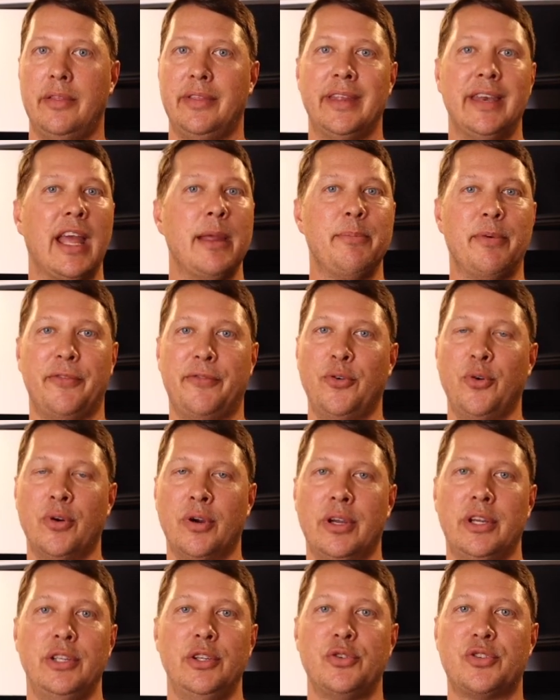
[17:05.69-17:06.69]
the night
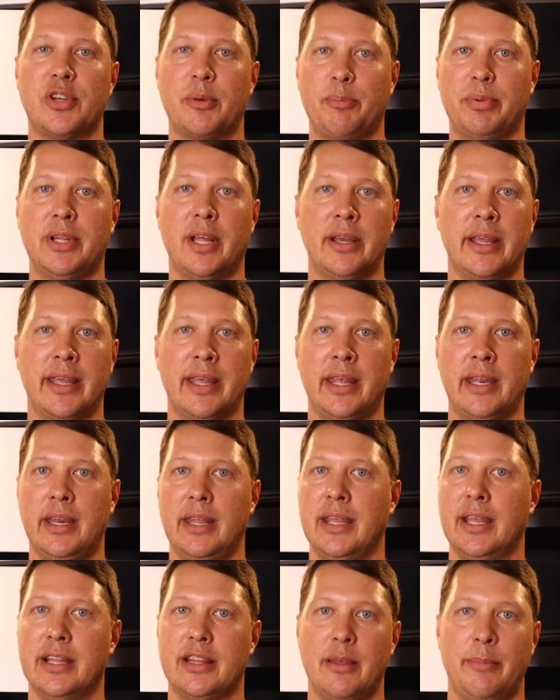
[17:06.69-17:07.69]
before, you should plug in
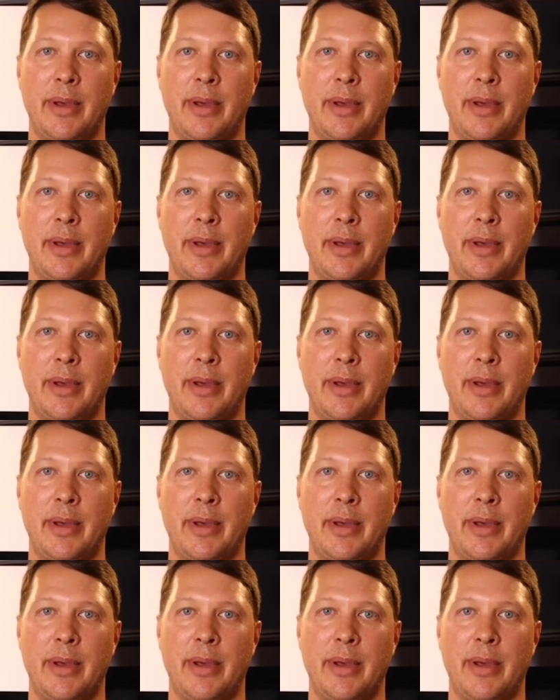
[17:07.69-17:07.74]
and get